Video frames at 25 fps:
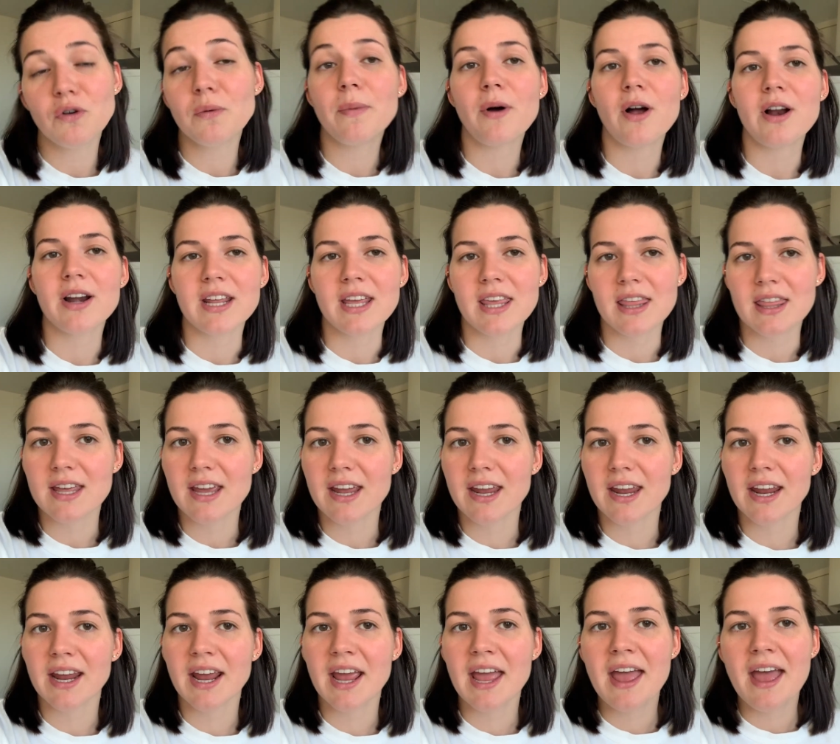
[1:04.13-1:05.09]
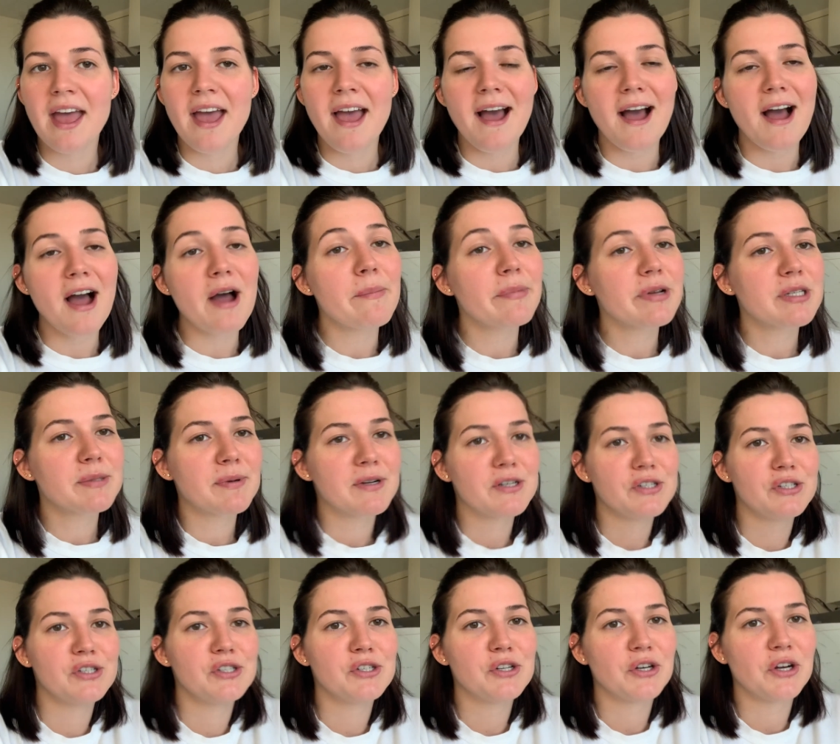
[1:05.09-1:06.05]
body thing, um,
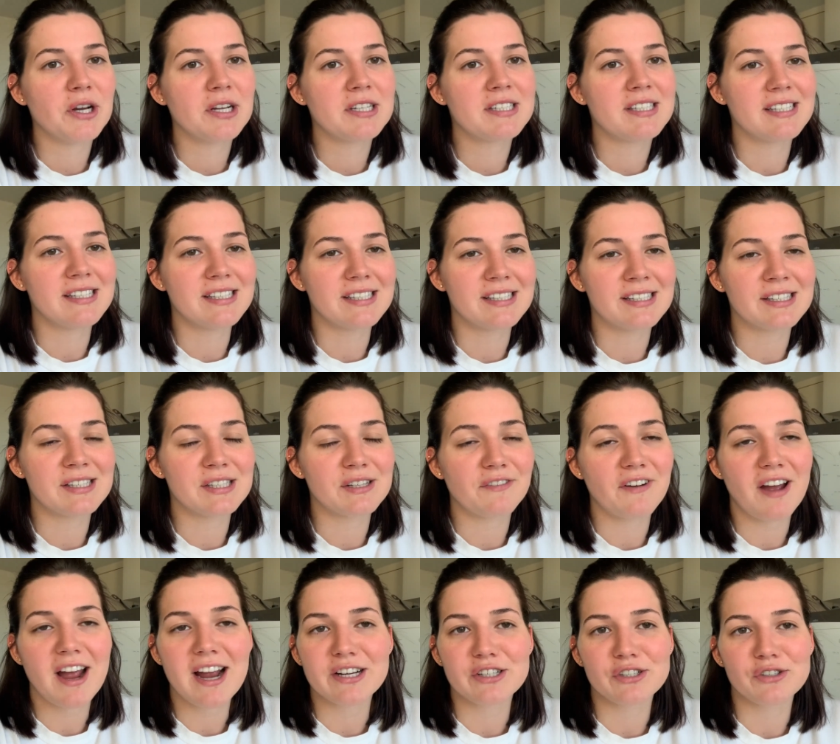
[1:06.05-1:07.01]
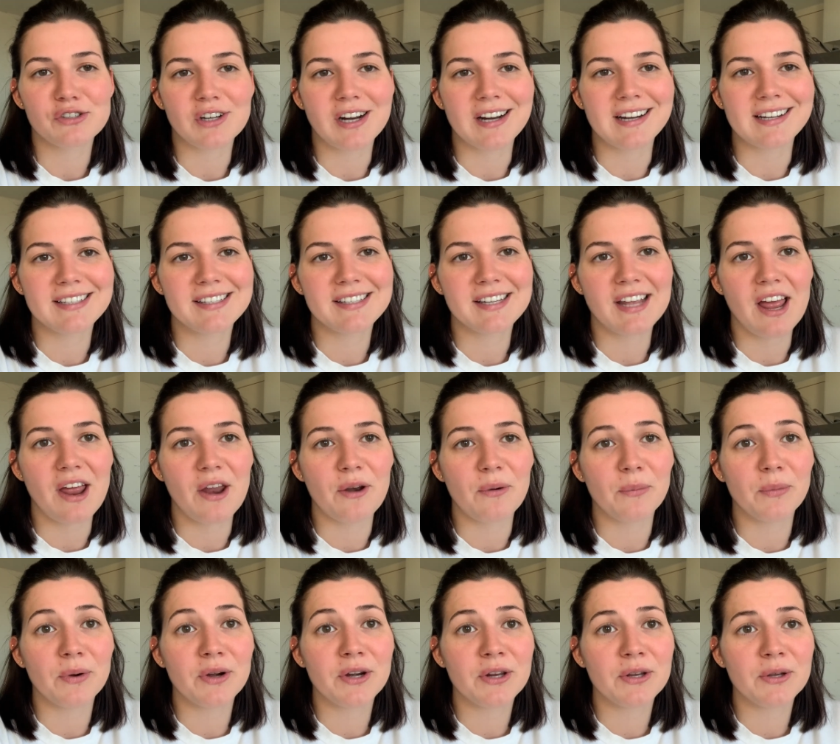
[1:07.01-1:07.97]
especially during seasons of high stress and
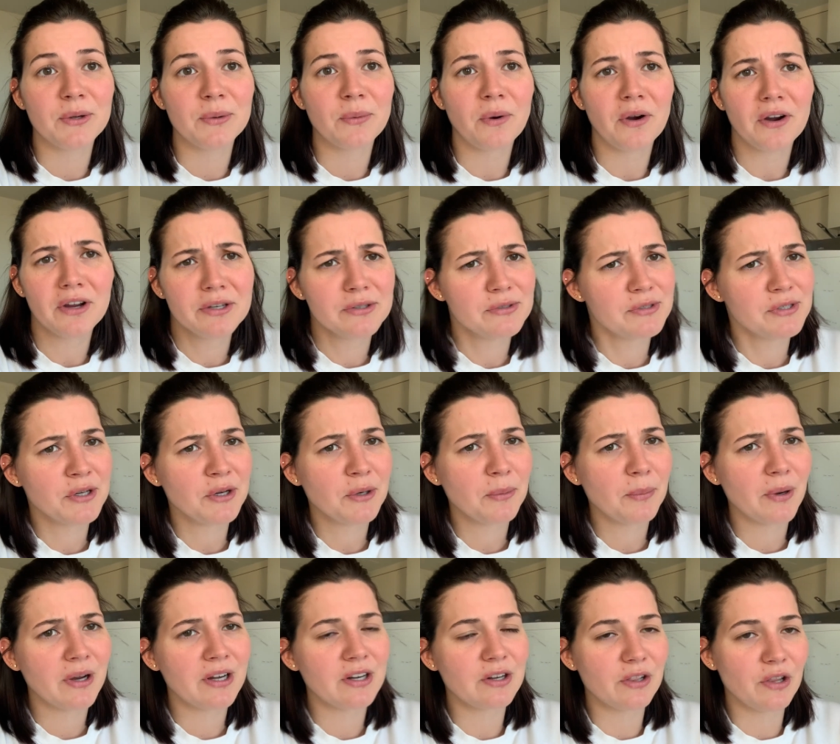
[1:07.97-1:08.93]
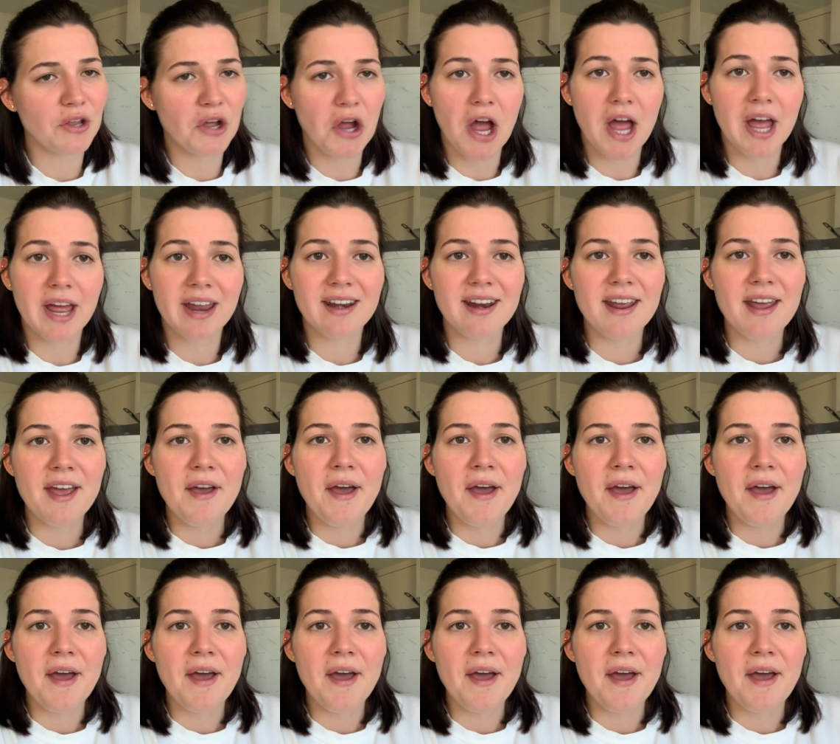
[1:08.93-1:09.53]
when you are using your brain a lot.